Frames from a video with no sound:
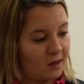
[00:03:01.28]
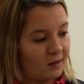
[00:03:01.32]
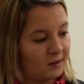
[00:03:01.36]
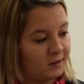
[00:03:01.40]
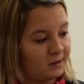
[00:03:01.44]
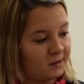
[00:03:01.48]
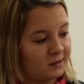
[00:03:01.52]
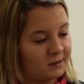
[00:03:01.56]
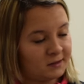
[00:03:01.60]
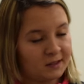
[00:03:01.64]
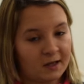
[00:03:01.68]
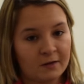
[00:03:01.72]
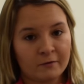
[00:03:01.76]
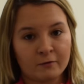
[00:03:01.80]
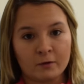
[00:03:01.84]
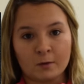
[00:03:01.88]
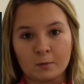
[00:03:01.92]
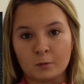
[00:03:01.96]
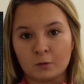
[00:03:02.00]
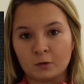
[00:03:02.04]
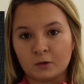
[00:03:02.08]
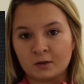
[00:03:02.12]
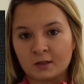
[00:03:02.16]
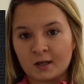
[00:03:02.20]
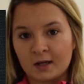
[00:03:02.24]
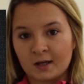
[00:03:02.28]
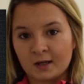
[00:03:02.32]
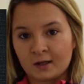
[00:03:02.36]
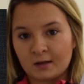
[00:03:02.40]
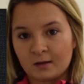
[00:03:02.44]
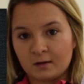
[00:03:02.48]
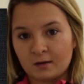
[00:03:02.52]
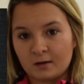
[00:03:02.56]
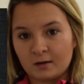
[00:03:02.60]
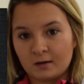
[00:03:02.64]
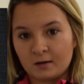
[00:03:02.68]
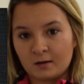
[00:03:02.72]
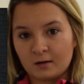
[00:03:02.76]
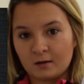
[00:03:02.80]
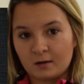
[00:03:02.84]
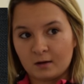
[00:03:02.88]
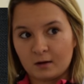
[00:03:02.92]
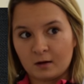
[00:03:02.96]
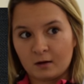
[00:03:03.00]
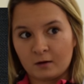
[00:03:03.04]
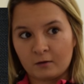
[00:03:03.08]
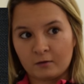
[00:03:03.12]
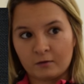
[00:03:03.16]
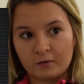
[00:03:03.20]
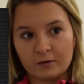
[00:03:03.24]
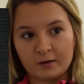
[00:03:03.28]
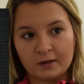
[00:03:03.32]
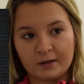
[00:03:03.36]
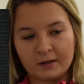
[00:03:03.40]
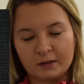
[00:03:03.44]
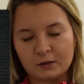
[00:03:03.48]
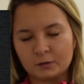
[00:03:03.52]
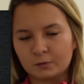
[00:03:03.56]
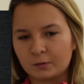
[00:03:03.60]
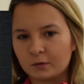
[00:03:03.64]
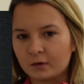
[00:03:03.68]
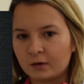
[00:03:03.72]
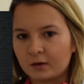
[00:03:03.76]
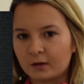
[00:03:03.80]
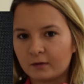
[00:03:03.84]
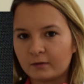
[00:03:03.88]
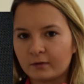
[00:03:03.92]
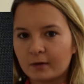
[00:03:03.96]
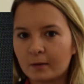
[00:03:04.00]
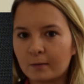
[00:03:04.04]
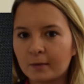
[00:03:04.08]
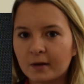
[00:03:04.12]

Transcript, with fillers: is every Monday of each month, if that